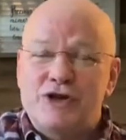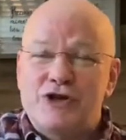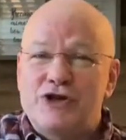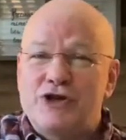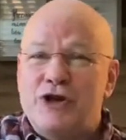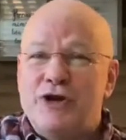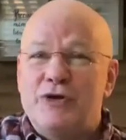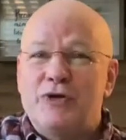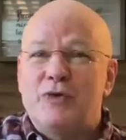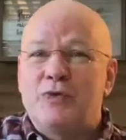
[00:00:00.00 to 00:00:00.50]

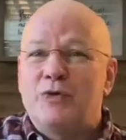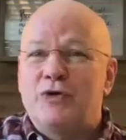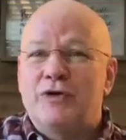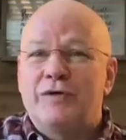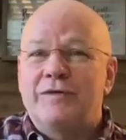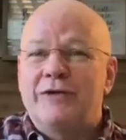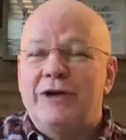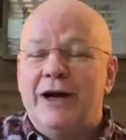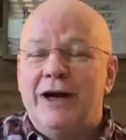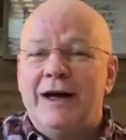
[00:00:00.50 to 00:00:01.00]
share the Word
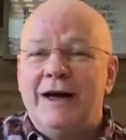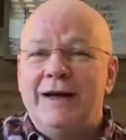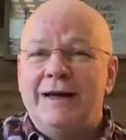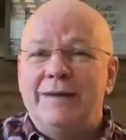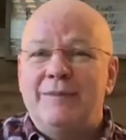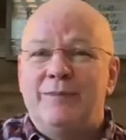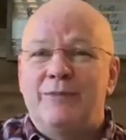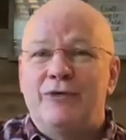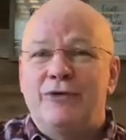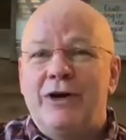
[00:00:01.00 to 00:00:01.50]
of God
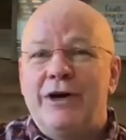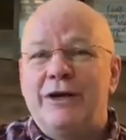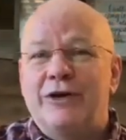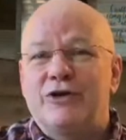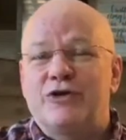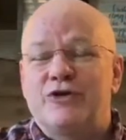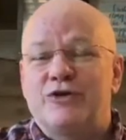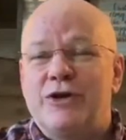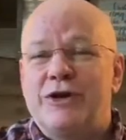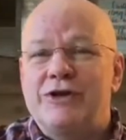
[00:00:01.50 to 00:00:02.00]
and pray
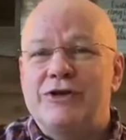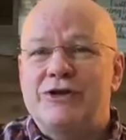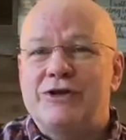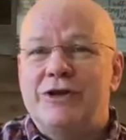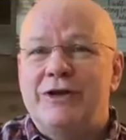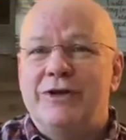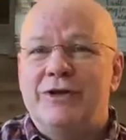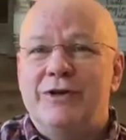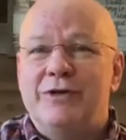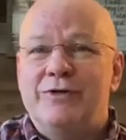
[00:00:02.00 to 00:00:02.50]
and trust
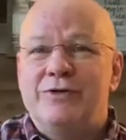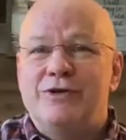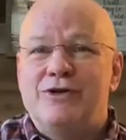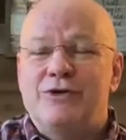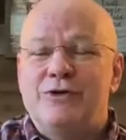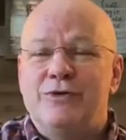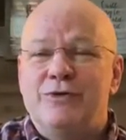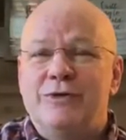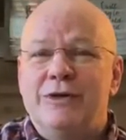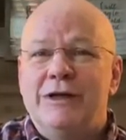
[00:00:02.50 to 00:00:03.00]
that those
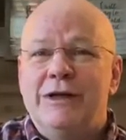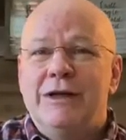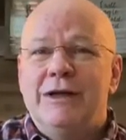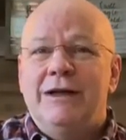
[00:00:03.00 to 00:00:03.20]
who